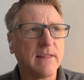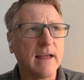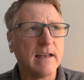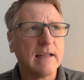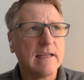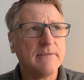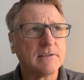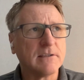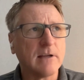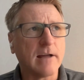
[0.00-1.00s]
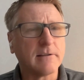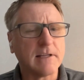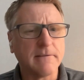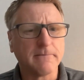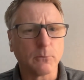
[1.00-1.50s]
that if it's a not
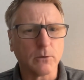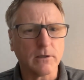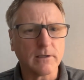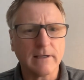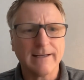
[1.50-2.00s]
safe for work